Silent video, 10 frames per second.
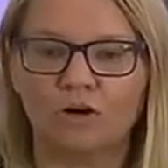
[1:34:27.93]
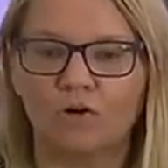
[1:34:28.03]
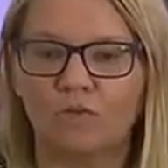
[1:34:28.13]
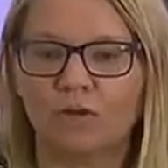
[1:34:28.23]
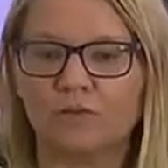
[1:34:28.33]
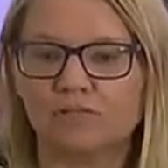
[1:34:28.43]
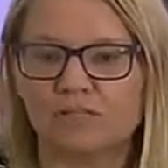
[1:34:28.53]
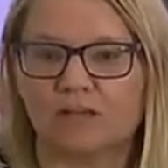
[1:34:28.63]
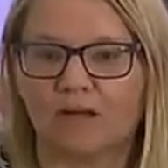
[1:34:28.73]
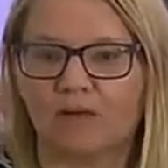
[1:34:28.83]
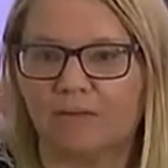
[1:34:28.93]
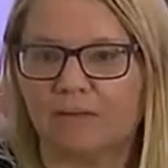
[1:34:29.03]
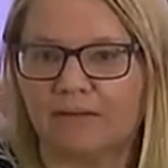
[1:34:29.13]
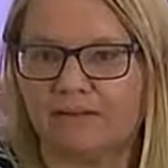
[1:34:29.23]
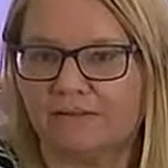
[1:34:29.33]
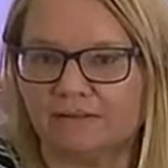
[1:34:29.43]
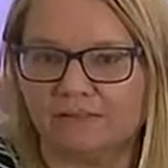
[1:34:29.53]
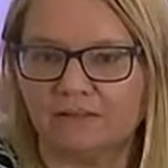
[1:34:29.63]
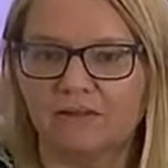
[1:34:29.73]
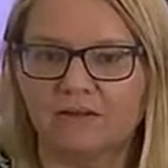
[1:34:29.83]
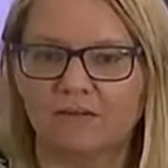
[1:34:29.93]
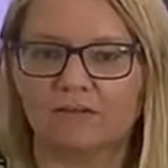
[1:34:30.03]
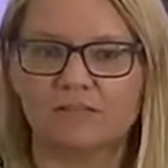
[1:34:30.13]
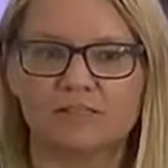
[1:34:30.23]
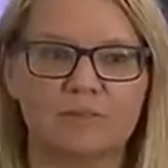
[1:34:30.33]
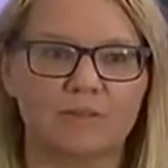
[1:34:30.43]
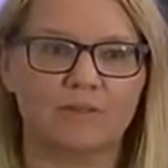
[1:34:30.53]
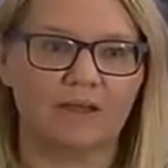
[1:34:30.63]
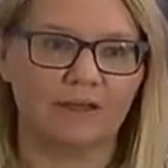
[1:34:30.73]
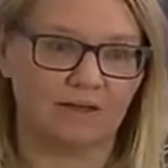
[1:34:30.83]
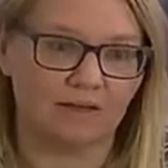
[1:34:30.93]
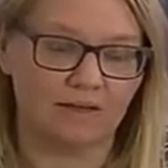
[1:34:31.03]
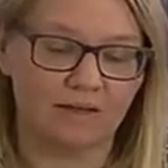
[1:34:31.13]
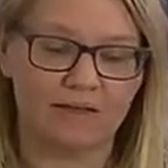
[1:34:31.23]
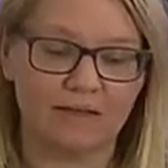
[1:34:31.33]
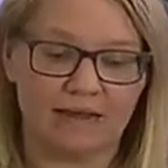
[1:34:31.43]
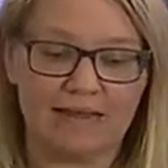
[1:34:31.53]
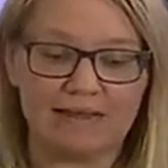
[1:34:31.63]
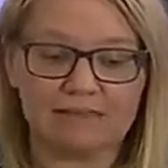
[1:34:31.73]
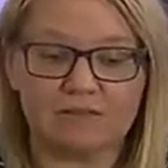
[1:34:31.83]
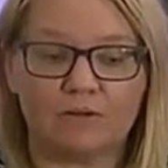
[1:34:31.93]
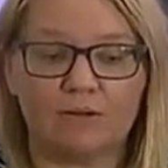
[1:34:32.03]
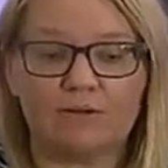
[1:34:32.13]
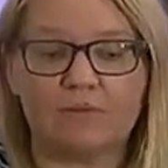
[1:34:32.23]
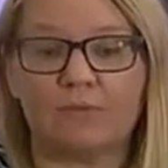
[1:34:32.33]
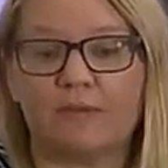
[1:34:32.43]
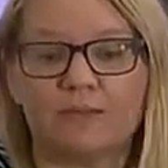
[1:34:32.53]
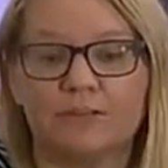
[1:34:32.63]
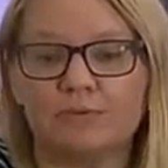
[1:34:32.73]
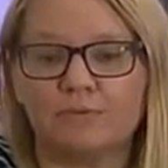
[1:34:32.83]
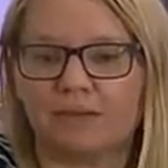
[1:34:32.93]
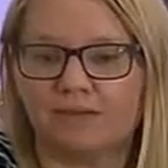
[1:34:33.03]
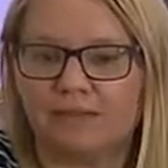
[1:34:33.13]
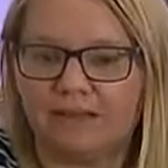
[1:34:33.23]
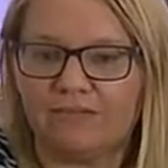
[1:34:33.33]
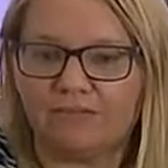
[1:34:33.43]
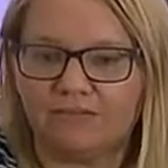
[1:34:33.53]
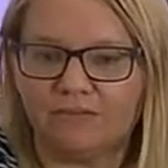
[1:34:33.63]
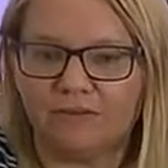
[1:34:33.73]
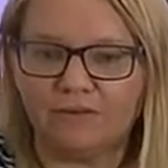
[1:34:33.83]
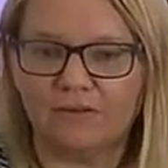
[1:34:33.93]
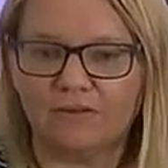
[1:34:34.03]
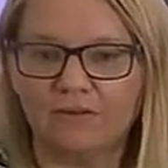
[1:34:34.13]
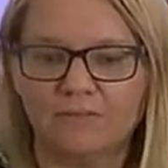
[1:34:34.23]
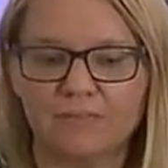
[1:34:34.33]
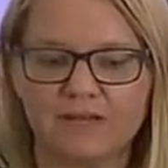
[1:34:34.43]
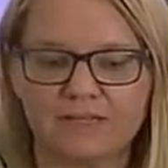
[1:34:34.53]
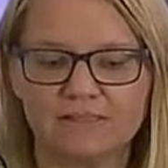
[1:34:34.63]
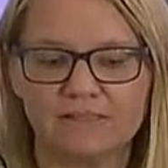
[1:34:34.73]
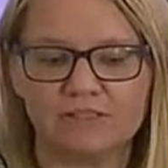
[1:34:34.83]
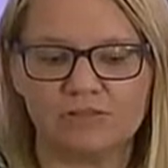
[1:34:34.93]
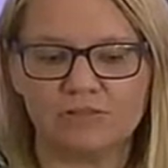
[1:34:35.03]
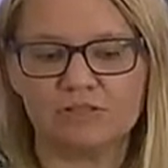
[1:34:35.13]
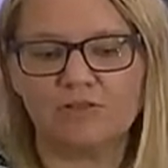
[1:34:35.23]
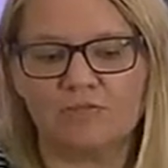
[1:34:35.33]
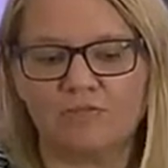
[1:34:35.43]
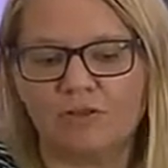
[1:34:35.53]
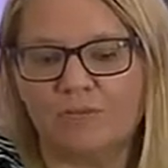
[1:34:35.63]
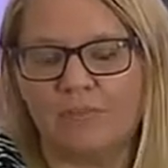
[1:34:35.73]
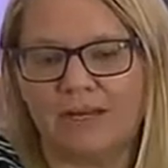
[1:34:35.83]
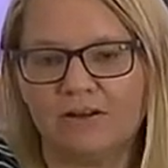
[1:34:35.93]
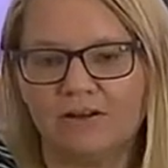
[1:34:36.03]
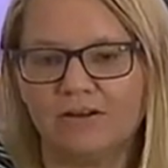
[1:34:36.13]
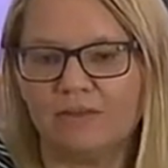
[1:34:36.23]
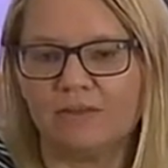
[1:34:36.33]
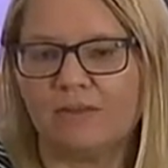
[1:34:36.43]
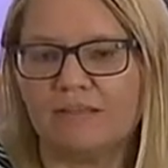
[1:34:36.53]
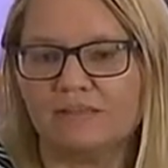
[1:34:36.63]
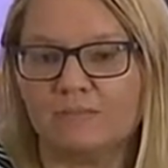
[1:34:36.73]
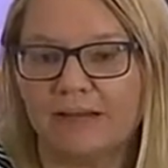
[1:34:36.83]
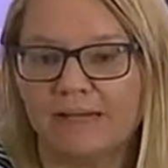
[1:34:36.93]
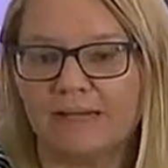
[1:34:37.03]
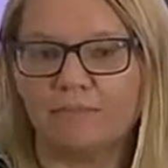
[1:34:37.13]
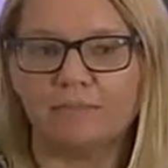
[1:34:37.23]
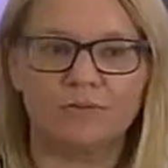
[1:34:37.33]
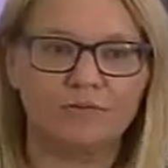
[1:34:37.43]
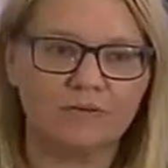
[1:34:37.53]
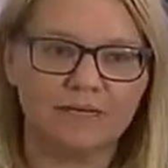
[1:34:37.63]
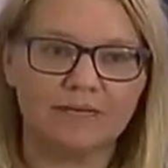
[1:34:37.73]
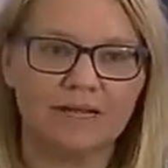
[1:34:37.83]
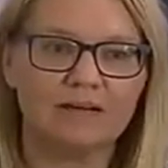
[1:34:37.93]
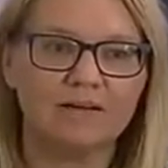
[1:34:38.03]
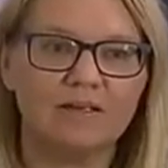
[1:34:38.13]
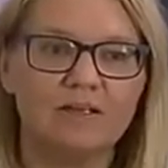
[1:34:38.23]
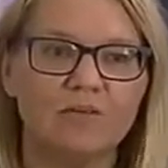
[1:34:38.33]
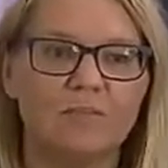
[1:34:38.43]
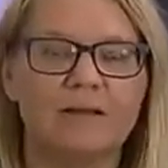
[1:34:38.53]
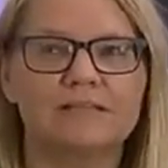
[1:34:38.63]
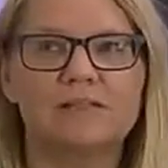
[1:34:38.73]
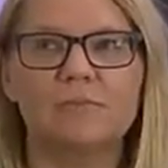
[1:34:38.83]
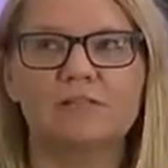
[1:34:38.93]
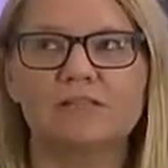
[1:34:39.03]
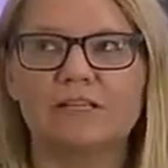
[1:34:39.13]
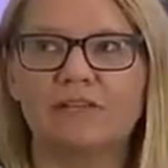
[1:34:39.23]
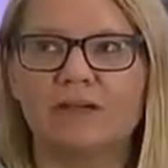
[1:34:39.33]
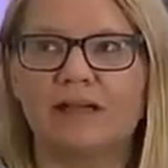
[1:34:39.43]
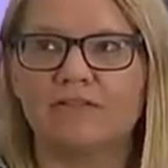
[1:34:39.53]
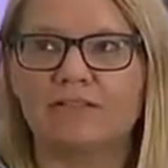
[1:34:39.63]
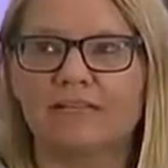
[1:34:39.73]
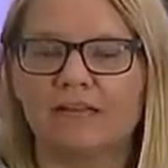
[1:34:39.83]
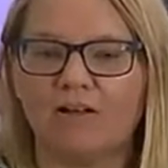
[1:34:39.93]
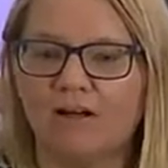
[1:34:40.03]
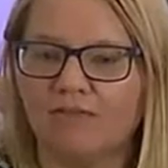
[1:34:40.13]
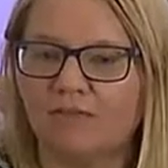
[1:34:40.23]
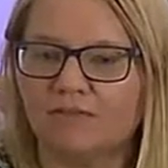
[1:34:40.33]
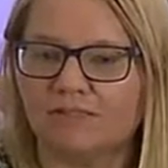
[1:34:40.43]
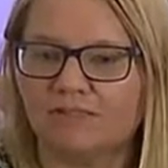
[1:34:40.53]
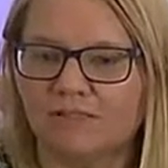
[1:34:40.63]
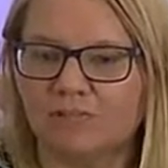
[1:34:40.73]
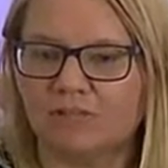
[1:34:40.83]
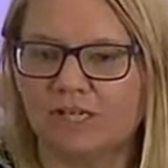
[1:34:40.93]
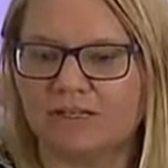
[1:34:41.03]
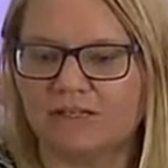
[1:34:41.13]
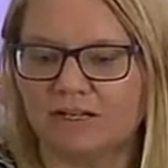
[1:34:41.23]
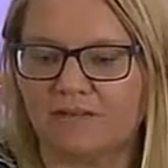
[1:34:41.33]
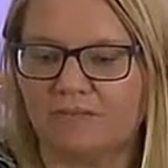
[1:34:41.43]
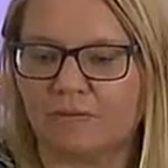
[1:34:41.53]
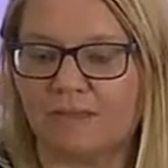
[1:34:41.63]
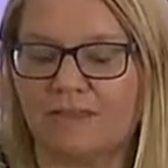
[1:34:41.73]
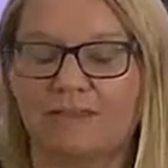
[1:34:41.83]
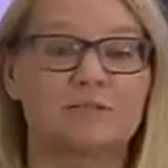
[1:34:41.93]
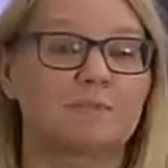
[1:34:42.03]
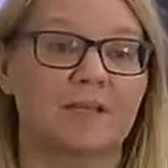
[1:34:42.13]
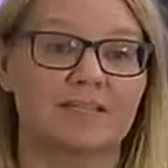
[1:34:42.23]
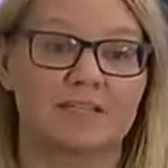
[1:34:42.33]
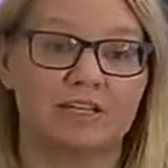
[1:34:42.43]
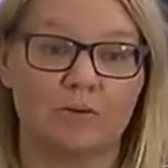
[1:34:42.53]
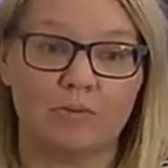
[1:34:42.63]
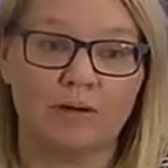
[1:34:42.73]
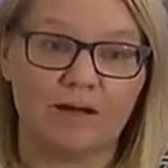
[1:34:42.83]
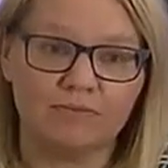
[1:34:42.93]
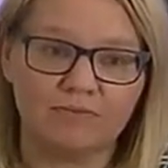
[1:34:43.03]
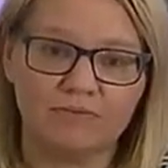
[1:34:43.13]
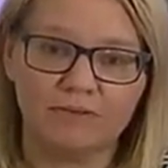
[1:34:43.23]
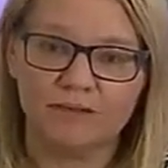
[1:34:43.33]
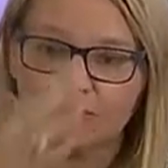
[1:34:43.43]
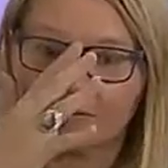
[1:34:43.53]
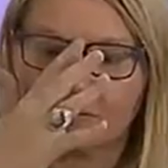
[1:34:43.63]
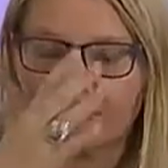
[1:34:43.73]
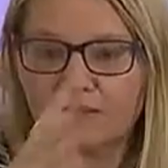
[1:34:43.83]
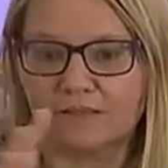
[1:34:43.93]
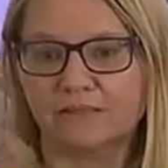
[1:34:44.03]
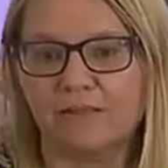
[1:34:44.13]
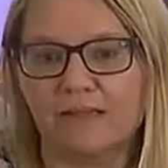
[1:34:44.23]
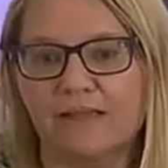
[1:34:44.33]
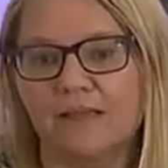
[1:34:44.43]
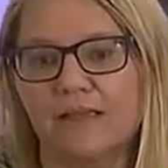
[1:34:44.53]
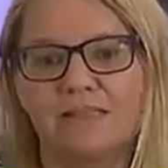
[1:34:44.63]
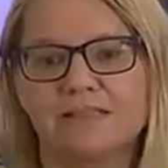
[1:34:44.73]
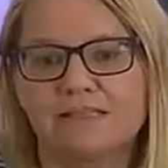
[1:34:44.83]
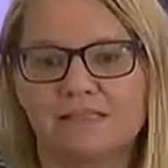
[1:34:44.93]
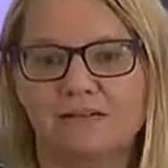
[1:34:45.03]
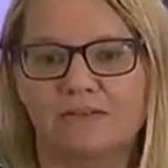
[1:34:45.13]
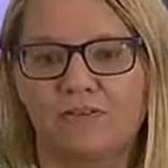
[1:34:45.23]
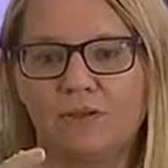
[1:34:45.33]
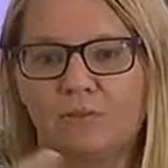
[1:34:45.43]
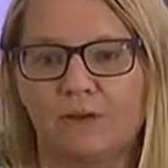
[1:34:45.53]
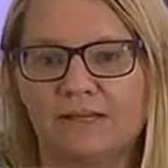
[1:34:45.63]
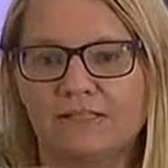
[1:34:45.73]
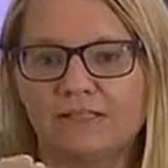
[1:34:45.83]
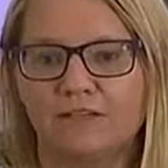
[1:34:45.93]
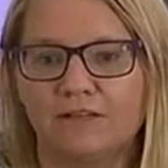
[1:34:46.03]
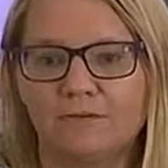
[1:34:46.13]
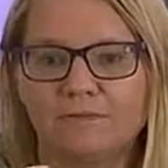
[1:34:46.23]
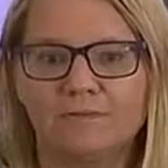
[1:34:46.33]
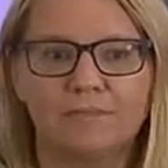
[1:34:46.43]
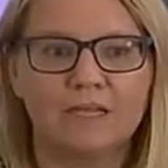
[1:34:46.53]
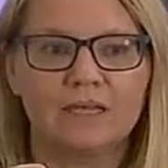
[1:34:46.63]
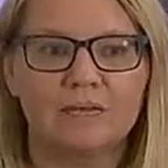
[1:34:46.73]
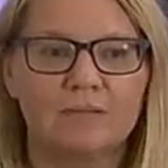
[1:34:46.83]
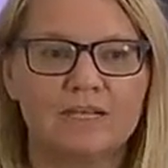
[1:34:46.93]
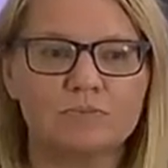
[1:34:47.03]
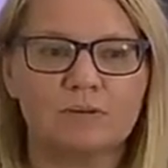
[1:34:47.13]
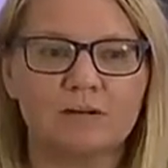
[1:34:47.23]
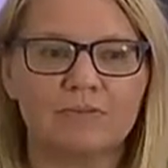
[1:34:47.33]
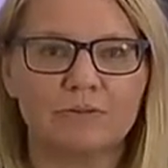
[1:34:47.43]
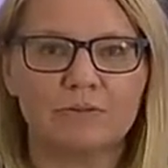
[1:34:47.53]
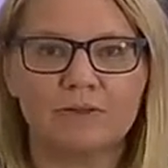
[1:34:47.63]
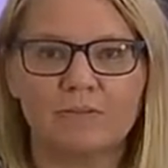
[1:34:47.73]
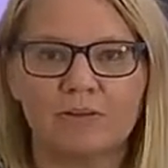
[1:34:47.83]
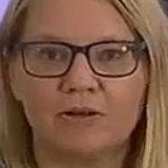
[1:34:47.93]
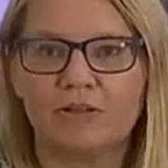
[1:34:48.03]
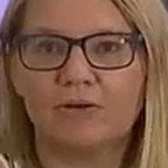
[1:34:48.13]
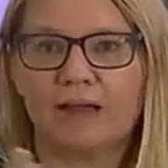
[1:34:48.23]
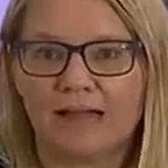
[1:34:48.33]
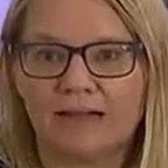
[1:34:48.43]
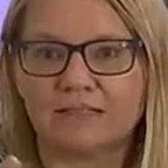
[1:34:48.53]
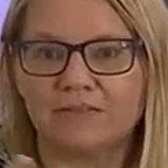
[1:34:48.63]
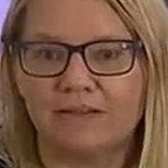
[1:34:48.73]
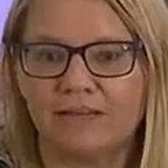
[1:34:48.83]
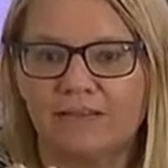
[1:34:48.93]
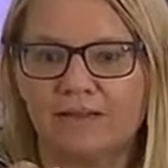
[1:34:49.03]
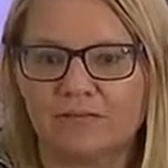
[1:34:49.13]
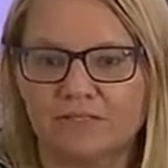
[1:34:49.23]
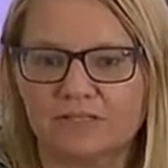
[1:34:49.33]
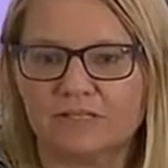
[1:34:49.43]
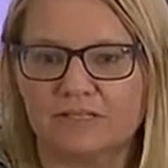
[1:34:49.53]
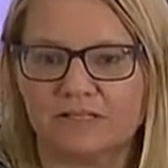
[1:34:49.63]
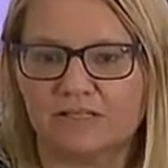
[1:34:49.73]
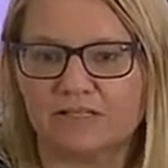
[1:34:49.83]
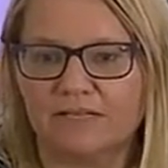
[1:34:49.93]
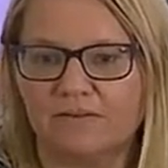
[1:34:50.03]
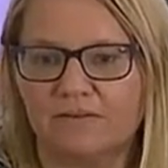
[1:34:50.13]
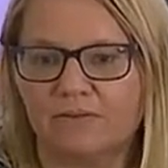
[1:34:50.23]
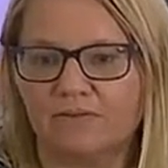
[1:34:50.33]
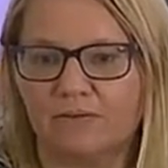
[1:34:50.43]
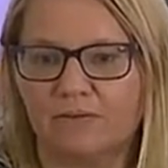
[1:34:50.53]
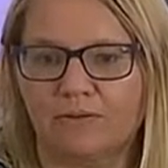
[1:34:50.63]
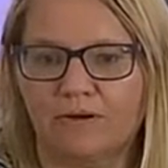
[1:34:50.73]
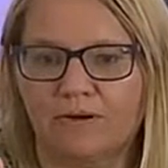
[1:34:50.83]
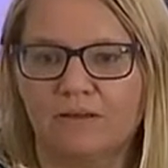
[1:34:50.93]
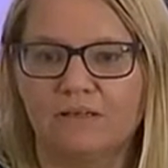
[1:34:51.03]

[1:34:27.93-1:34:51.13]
gross comedies or something is going to bring you relief, because as soon as you feel better, things might get moving again, but it's almost like you have to get off of the subject of the thing that's pissing you off, the thing that's like, that doesn't feel right to you. Because whenever you think about it, you're activating that resistance even further.